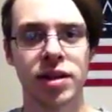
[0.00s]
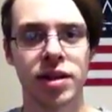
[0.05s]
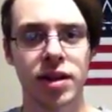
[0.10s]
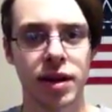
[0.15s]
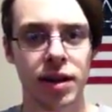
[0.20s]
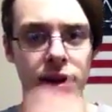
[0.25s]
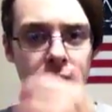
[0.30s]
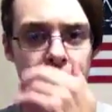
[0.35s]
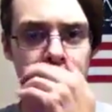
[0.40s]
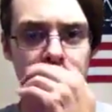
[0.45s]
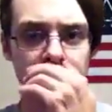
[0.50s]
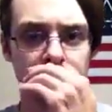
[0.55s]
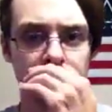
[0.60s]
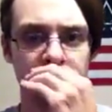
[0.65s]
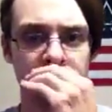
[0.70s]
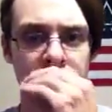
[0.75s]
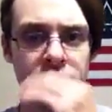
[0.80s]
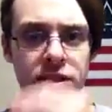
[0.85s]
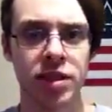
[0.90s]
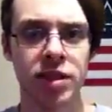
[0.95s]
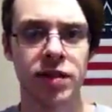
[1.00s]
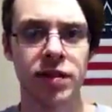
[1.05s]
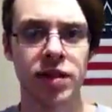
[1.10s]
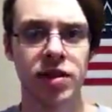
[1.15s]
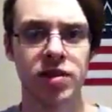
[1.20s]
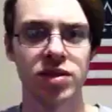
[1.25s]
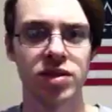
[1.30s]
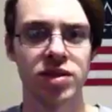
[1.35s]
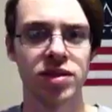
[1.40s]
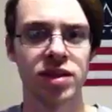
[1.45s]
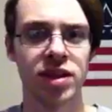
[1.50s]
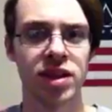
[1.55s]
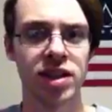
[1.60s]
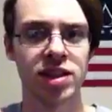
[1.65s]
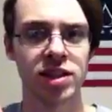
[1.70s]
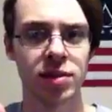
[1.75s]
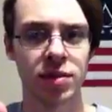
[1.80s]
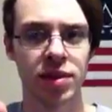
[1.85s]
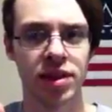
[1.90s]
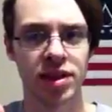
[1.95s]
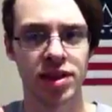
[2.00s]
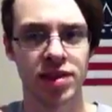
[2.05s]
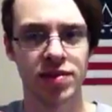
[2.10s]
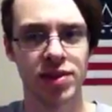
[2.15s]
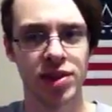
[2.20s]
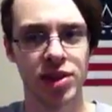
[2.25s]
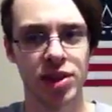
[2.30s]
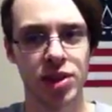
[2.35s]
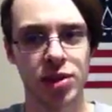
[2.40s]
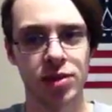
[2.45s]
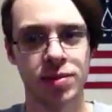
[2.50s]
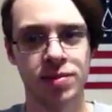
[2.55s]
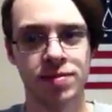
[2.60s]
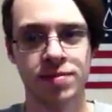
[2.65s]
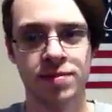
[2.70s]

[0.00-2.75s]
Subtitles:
And this has been Steve, and I'll see you guys on my next video.